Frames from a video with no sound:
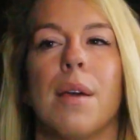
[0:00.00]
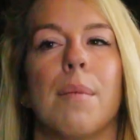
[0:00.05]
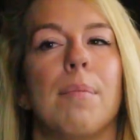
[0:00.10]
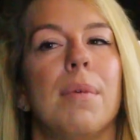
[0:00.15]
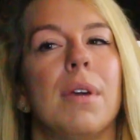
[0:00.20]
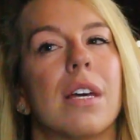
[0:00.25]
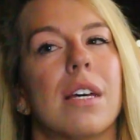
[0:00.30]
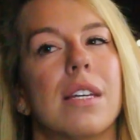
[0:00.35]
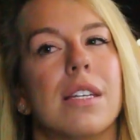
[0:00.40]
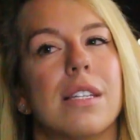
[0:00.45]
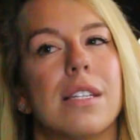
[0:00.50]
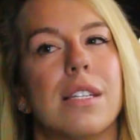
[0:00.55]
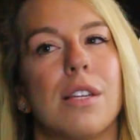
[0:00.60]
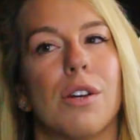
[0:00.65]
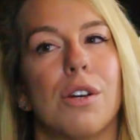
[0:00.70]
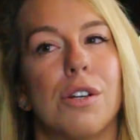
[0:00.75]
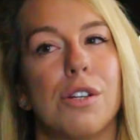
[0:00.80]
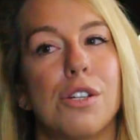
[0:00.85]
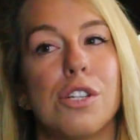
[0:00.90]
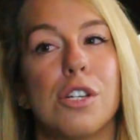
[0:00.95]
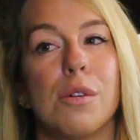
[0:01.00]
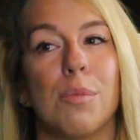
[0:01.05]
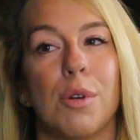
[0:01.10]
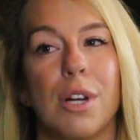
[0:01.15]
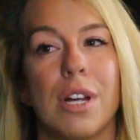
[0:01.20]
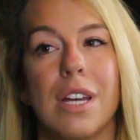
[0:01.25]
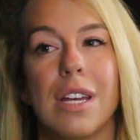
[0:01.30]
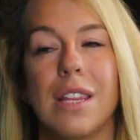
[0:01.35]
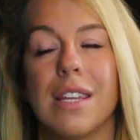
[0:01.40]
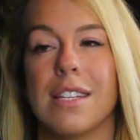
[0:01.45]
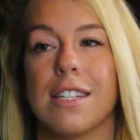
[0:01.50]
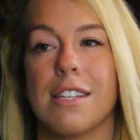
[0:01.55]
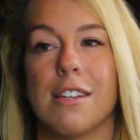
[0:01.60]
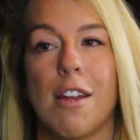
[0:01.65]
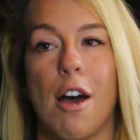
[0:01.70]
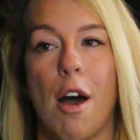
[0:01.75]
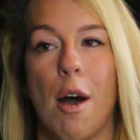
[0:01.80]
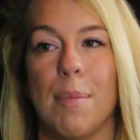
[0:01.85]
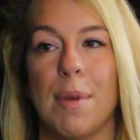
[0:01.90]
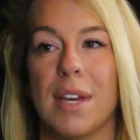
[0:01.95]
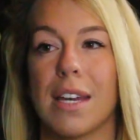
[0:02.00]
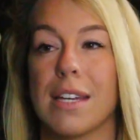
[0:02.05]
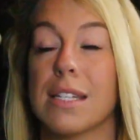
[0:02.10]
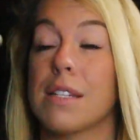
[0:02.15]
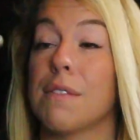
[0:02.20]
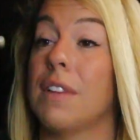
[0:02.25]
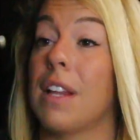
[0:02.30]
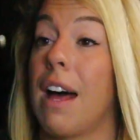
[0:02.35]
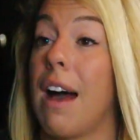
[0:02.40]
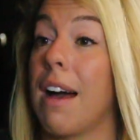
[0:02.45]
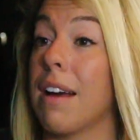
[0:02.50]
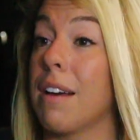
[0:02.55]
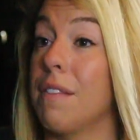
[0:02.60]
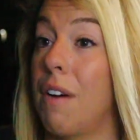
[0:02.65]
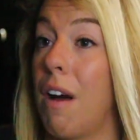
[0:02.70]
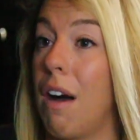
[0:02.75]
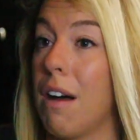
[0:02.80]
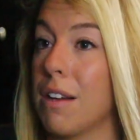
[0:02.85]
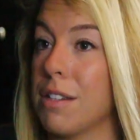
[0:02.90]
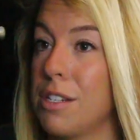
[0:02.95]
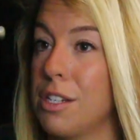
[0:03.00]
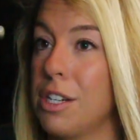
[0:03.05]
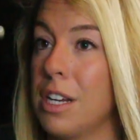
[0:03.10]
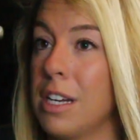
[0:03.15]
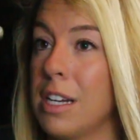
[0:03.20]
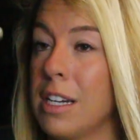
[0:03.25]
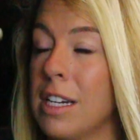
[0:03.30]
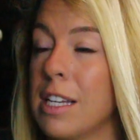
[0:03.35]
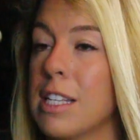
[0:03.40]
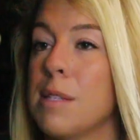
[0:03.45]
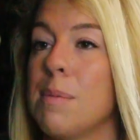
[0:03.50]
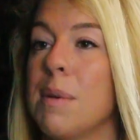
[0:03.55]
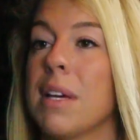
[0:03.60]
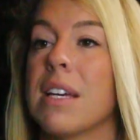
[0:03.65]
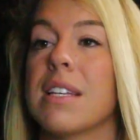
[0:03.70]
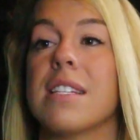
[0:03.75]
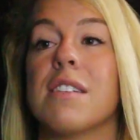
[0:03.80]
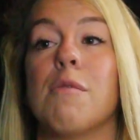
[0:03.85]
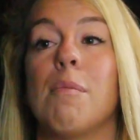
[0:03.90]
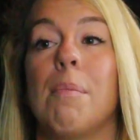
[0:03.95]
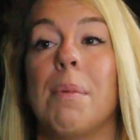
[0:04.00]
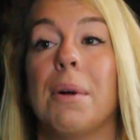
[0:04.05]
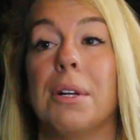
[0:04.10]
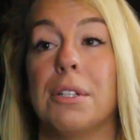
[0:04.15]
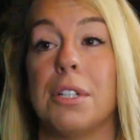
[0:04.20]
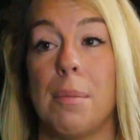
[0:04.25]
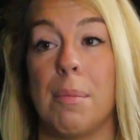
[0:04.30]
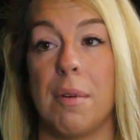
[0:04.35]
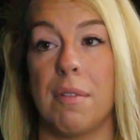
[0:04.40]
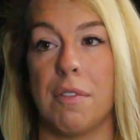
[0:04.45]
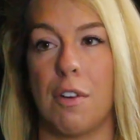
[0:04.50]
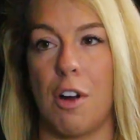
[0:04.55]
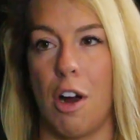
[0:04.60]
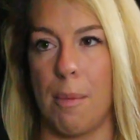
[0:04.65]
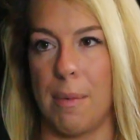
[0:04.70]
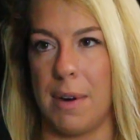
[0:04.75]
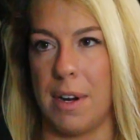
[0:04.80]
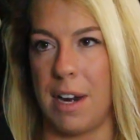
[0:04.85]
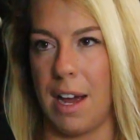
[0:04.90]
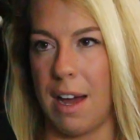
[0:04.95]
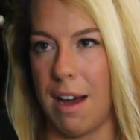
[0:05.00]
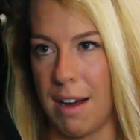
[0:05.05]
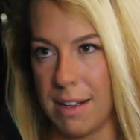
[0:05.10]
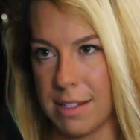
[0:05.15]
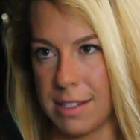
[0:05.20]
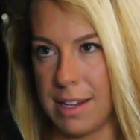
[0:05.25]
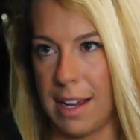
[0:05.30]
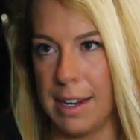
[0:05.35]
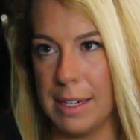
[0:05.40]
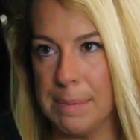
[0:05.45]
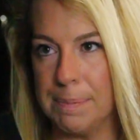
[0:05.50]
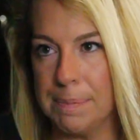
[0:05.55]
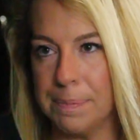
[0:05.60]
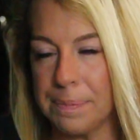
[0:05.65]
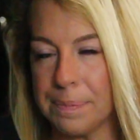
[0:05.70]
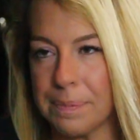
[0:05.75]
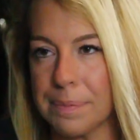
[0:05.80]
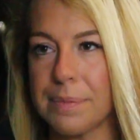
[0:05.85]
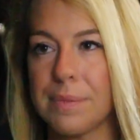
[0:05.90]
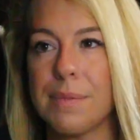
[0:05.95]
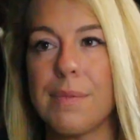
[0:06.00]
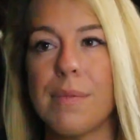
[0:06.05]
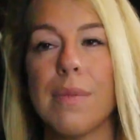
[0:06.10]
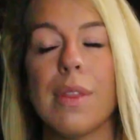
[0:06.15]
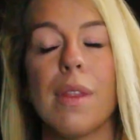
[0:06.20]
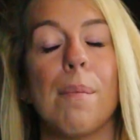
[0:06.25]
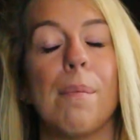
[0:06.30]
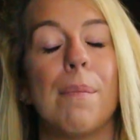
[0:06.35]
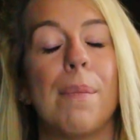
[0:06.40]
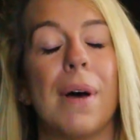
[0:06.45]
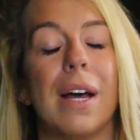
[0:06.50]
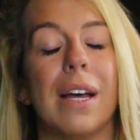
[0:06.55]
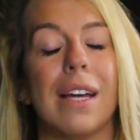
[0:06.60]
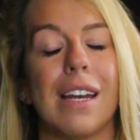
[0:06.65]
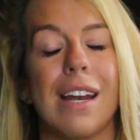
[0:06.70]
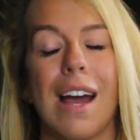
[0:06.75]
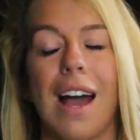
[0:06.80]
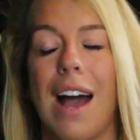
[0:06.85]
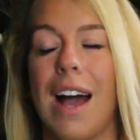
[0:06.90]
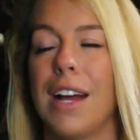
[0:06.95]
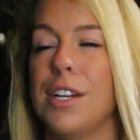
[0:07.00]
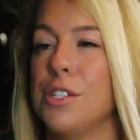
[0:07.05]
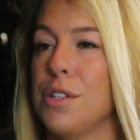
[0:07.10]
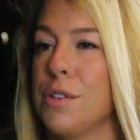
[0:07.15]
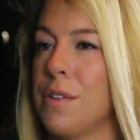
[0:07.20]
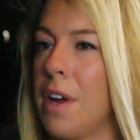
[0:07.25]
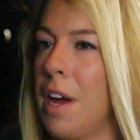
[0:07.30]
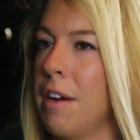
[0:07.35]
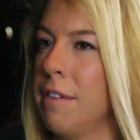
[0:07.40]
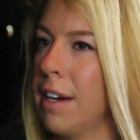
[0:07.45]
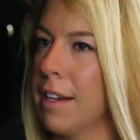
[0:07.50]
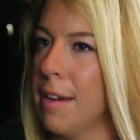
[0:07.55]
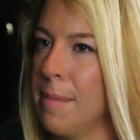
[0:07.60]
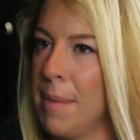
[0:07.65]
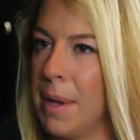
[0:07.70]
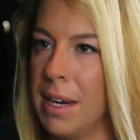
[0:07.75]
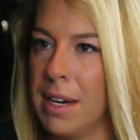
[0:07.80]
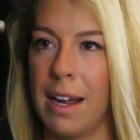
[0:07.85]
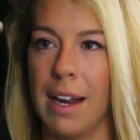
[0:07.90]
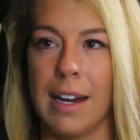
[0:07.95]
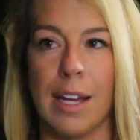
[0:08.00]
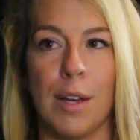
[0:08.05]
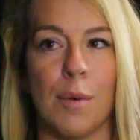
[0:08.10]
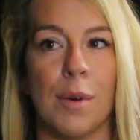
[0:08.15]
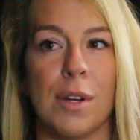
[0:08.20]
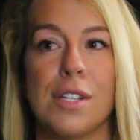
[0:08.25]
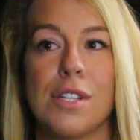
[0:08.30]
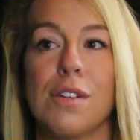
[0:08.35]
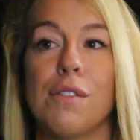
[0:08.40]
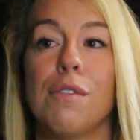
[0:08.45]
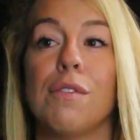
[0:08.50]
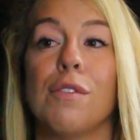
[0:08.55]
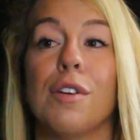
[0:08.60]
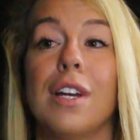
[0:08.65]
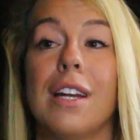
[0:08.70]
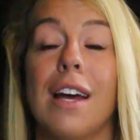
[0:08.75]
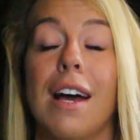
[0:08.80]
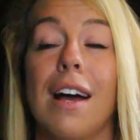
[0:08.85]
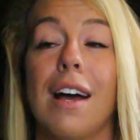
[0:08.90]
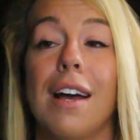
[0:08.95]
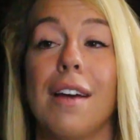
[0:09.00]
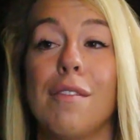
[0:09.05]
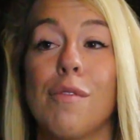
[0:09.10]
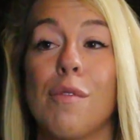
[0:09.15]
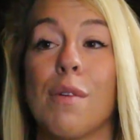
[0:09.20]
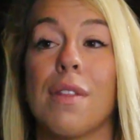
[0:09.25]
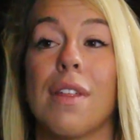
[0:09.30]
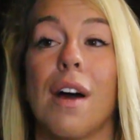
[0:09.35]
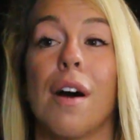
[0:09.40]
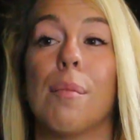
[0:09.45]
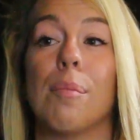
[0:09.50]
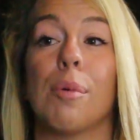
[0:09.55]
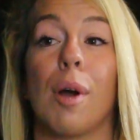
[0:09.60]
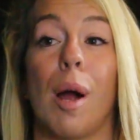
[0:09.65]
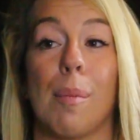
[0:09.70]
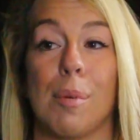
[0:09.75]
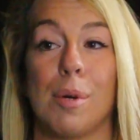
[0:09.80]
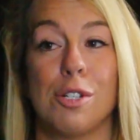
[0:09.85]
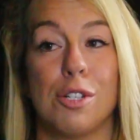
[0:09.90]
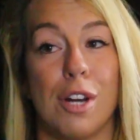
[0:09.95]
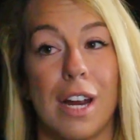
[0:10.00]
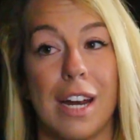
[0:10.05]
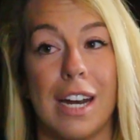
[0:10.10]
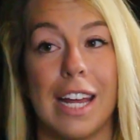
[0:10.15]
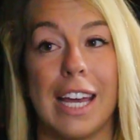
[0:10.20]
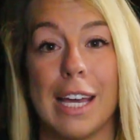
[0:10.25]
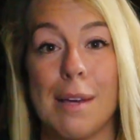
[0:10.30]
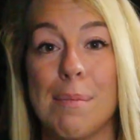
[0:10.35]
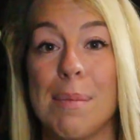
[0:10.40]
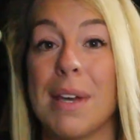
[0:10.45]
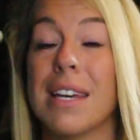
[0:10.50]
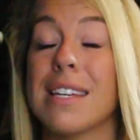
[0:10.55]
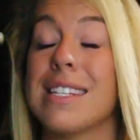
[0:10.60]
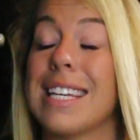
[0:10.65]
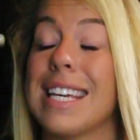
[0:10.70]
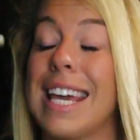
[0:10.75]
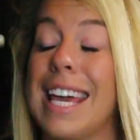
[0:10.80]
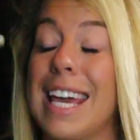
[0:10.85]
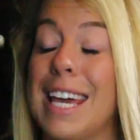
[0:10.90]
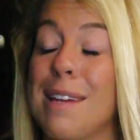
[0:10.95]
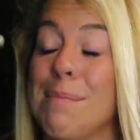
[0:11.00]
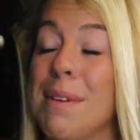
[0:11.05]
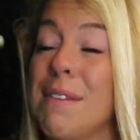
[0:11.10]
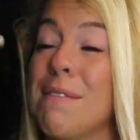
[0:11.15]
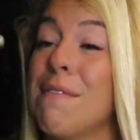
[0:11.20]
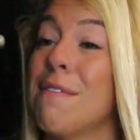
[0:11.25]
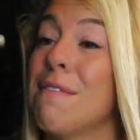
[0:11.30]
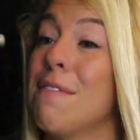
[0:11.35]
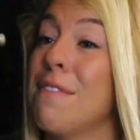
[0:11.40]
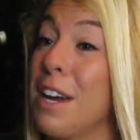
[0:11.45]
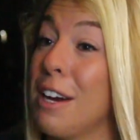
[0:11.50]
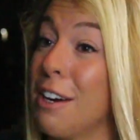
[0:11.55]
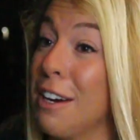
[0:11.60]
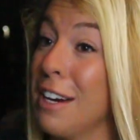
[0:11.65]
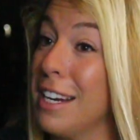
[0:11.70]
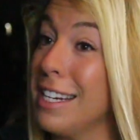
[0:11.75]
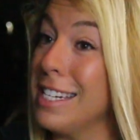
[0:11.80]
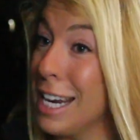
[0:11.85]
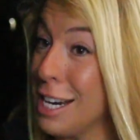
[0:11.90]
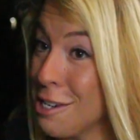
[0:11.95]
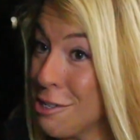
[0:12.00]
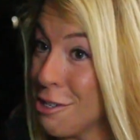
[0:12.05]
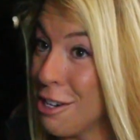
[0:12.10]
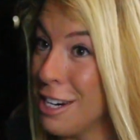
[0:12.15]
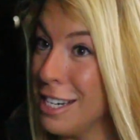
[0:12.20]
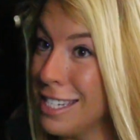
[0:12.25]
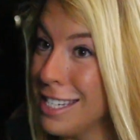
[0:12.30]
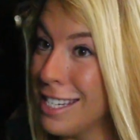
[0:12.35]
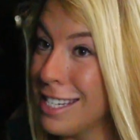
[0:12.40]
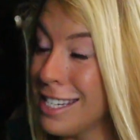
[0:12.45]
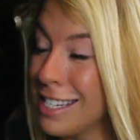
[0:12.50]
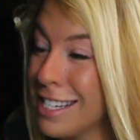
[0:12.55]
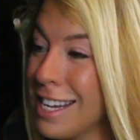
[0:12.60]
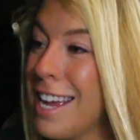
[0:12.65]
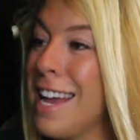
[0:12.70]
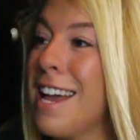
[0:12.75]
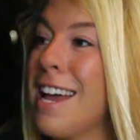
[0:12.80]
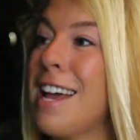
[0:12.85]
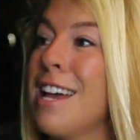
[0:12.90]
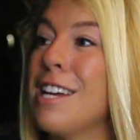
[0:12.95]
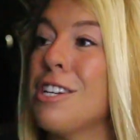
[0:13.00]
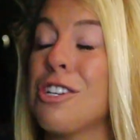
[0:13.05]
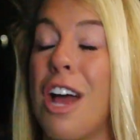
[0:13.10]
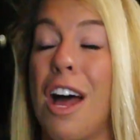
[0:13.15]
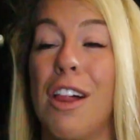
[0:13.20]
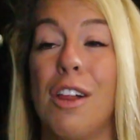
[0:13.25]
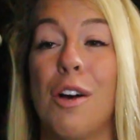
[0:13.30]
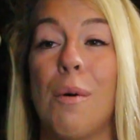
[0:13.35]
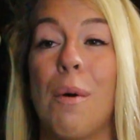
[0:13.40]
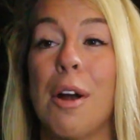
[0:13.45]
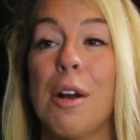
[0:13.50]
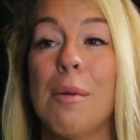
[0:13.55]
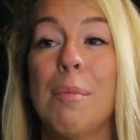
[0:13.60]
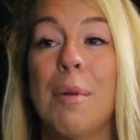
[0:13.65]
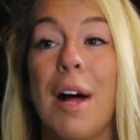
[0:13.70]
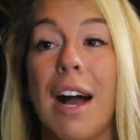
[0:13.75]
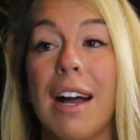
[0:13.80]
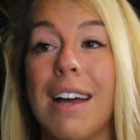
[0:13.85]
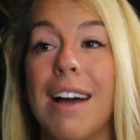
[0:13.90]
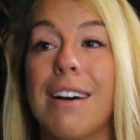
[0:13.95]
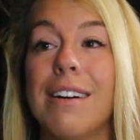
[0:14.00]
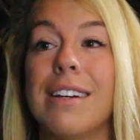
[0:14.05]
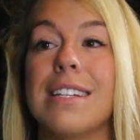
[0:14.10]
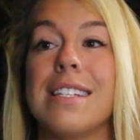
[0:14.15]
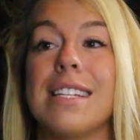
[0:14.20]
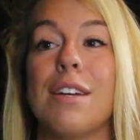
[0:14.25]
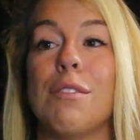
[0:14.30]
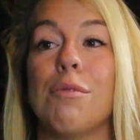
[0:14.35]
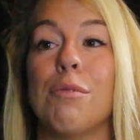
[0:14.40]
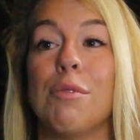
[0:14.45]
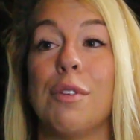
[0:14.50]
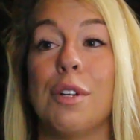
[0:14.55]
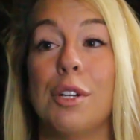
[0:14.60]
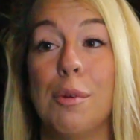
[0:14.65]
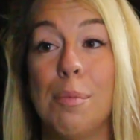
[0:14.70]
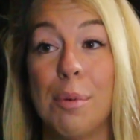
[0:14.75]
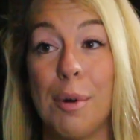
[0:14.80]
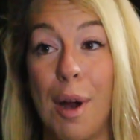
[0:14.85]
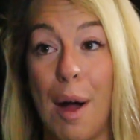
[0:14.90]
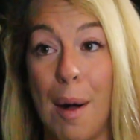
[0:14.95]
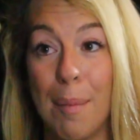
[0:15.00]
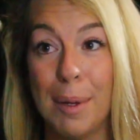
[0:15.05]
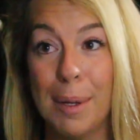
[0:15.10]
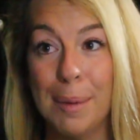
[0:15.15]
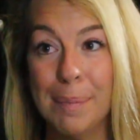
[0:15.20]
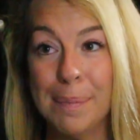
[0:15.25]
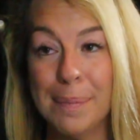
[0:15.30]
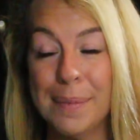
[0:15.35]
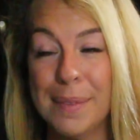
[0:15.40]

Because the urge to breathe is not because of lack of oxygen, it's because of buildup of carbon dioxide. But I do not recommend anyone to free dive without proper training, because it can be very dangerous. Shallow water blackout is a real problem.